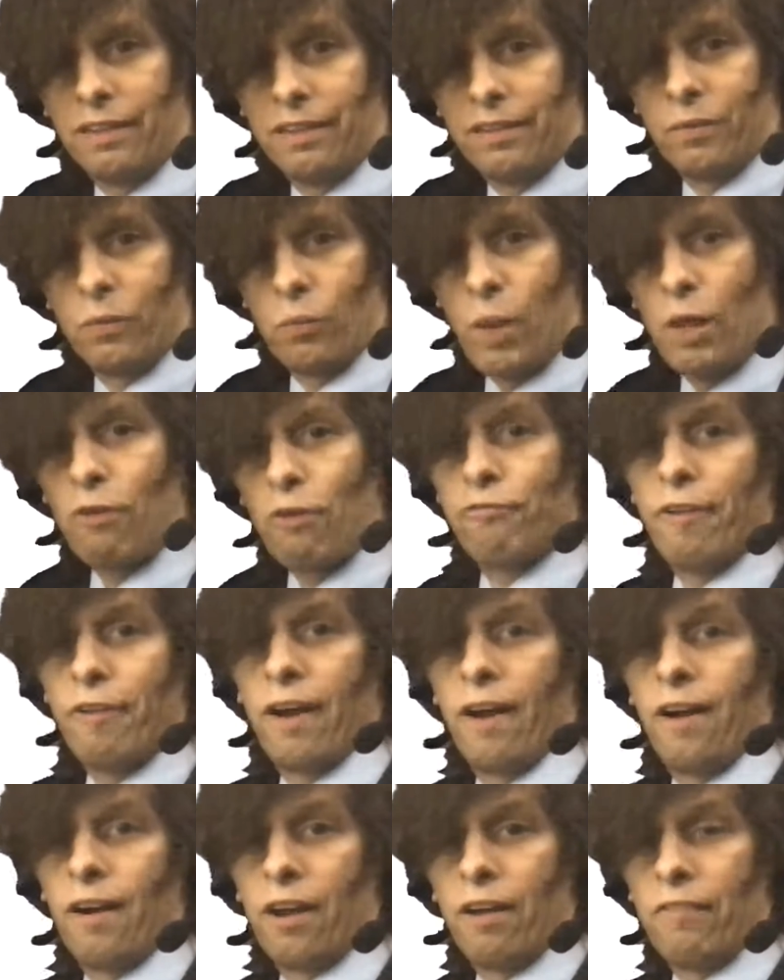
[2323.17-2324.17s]

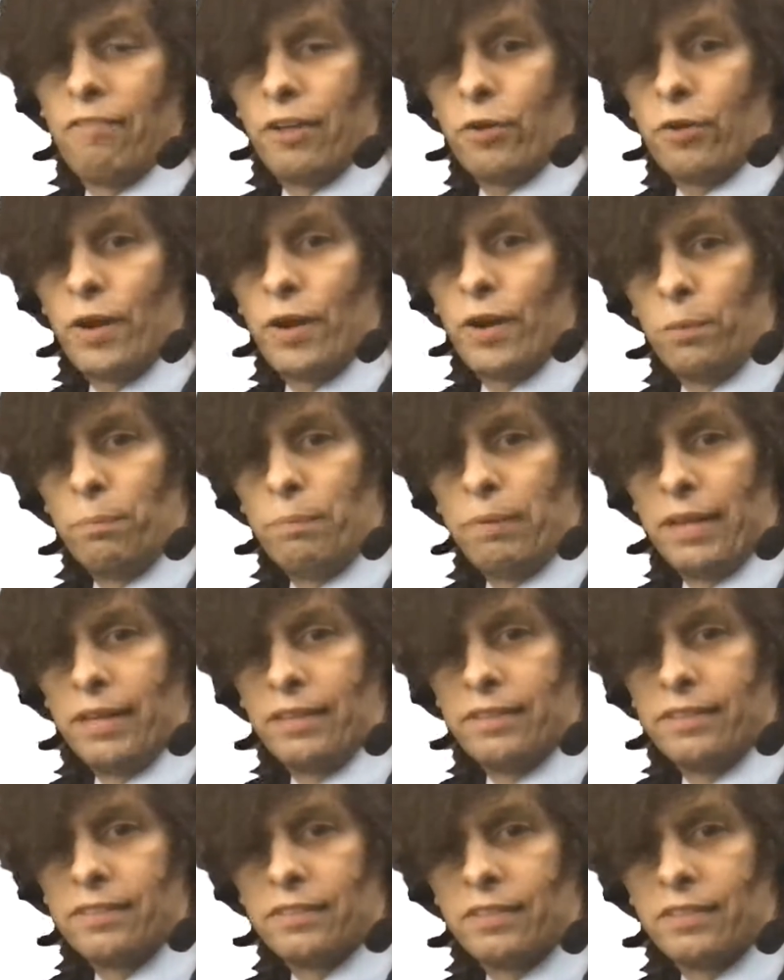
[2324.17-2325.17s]
welfare of the critical
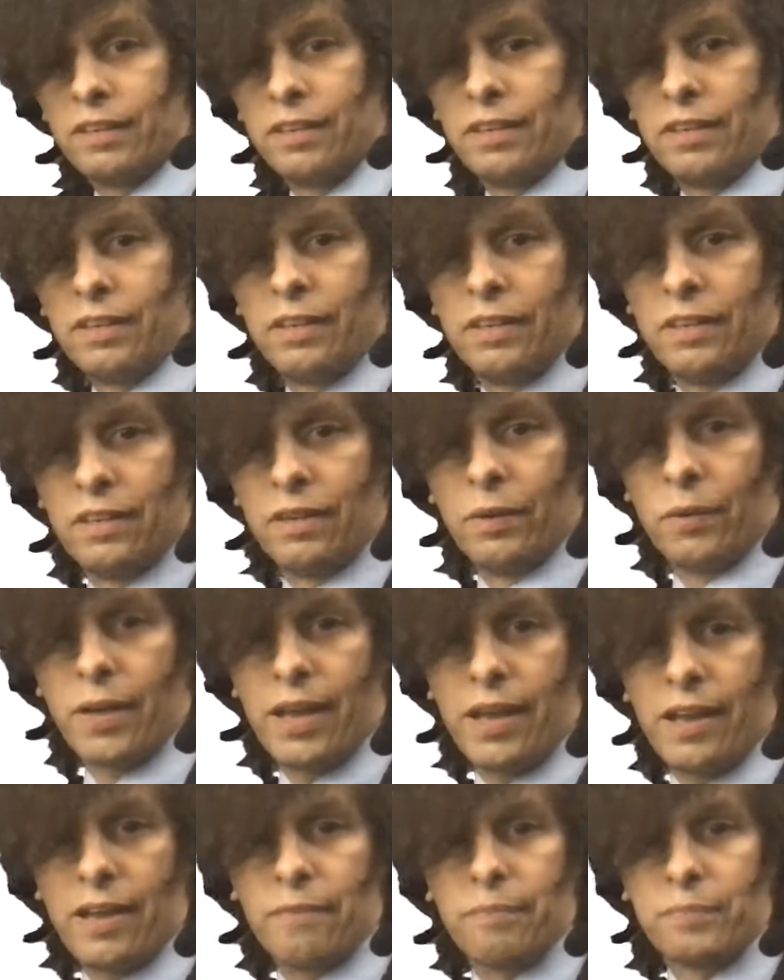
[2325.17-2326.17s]
bids.
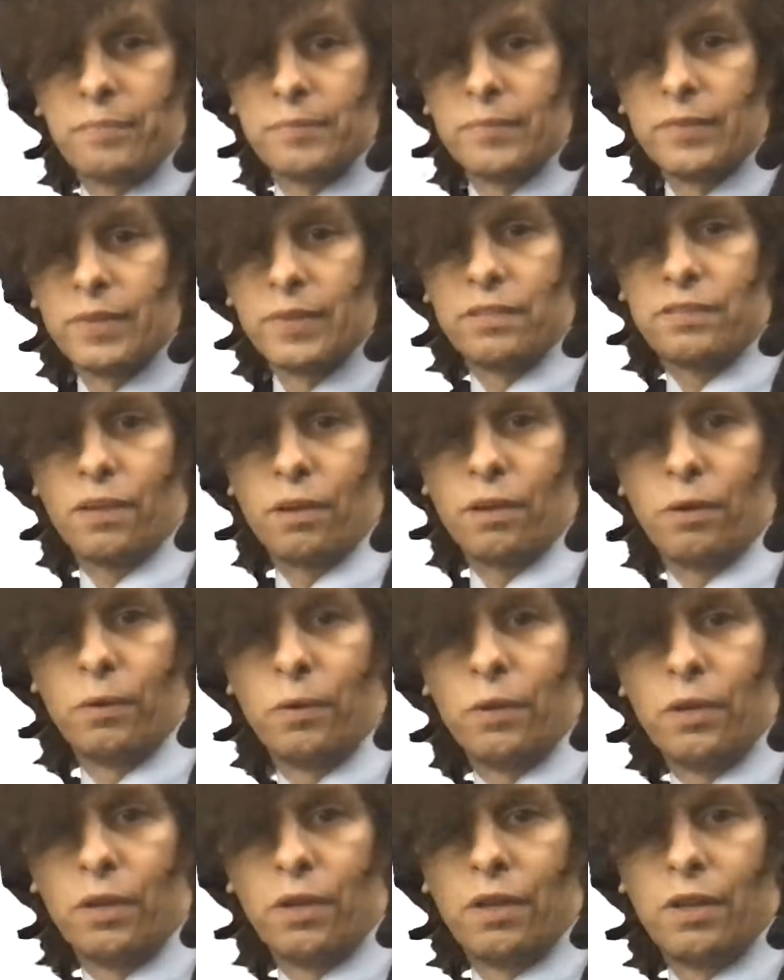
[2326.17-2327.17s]
Okay,
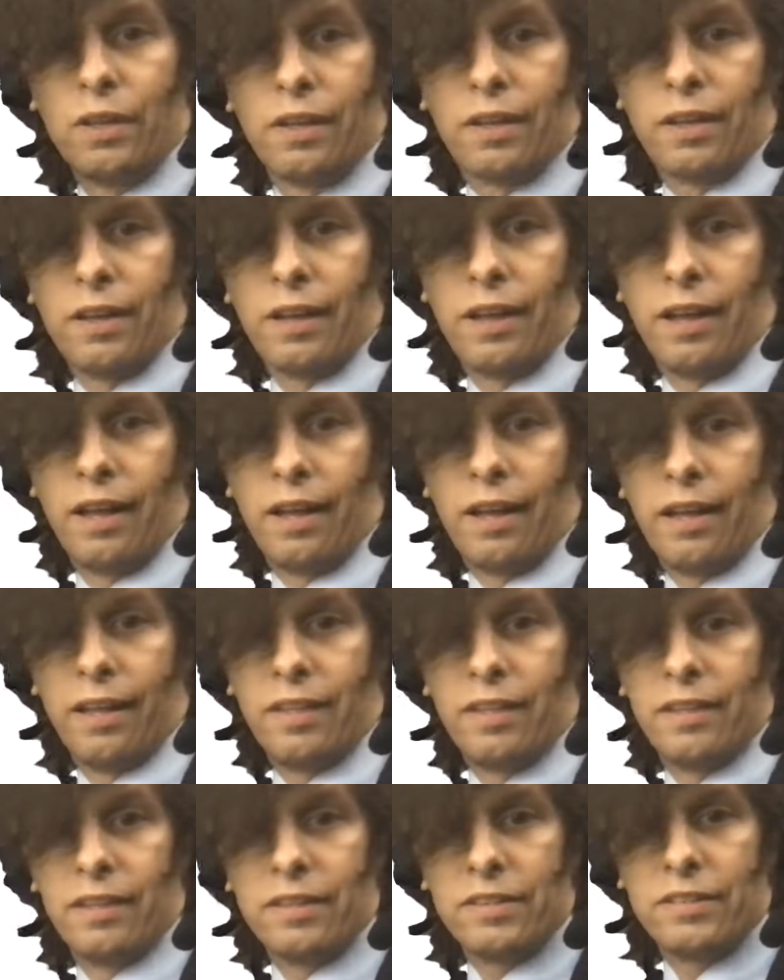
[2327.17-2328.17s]
so
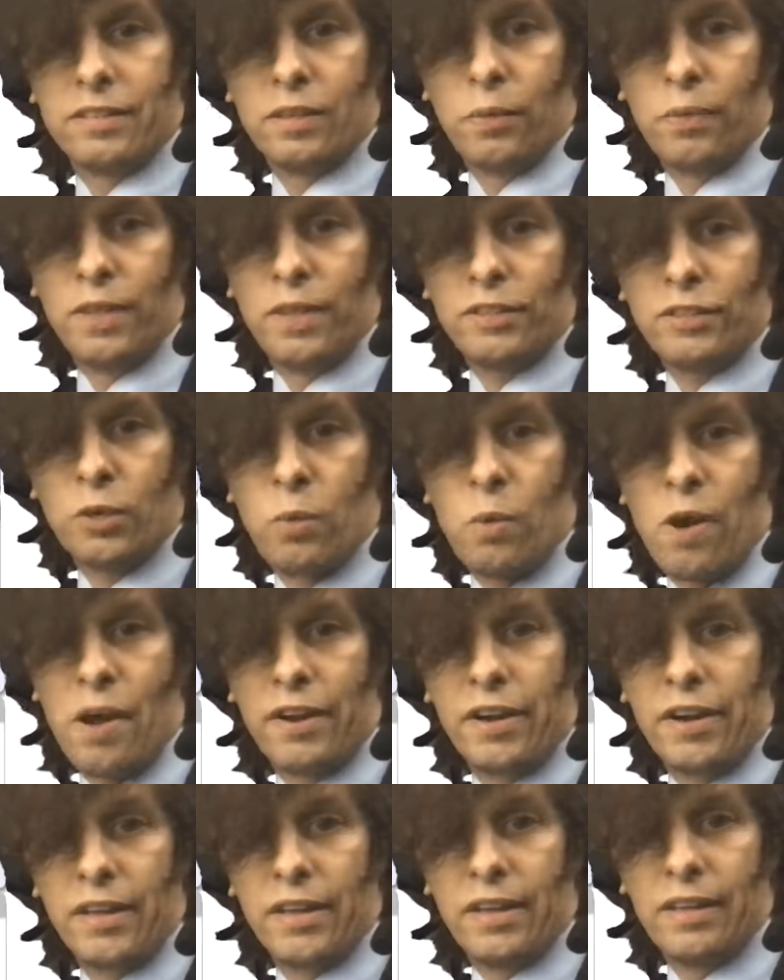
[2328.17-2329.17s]
so this
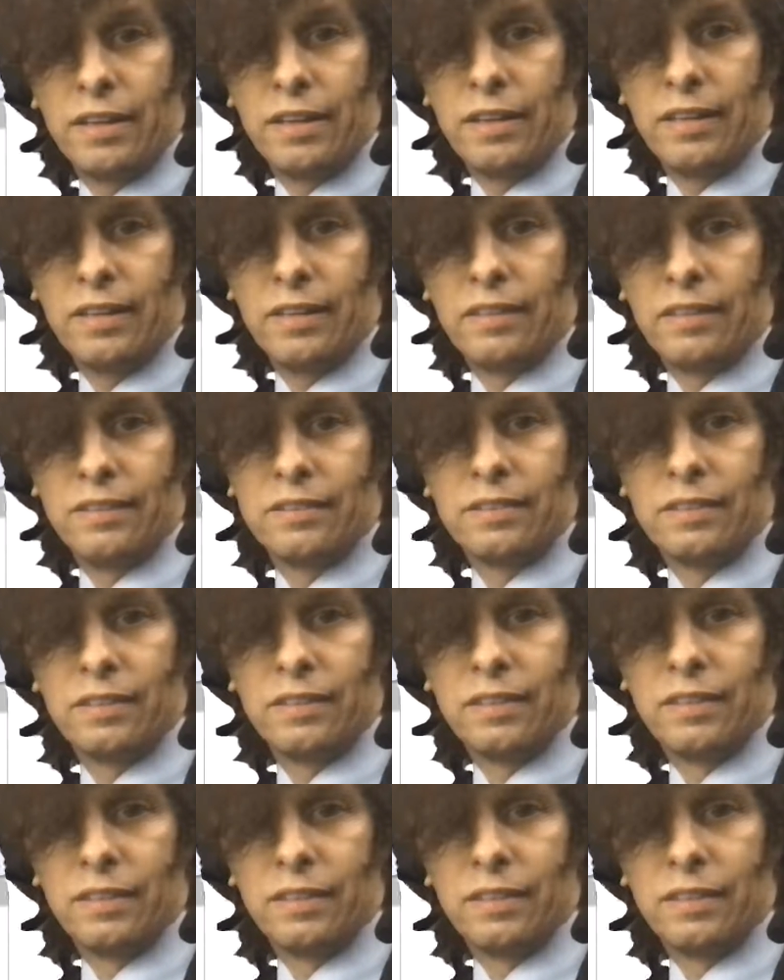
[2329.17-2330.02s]
quantity is